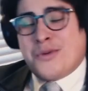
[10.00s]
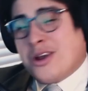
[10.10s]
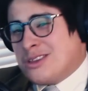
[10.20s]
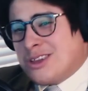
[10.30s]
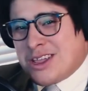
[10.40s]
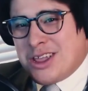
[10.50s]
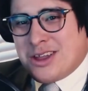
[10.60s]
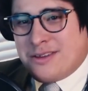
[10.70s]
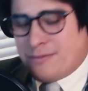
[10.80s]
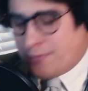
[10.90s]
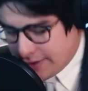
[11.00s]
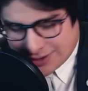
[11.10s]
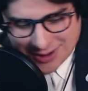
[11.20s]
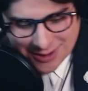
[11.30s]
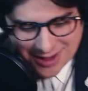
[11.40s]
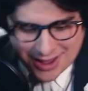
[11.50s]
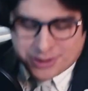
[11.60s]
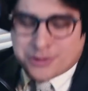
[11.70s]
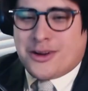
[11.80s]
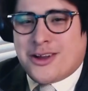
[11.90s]
We are looking good, feeling good,
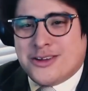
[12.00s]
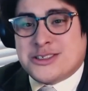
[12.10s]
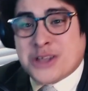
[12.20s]
and doing good.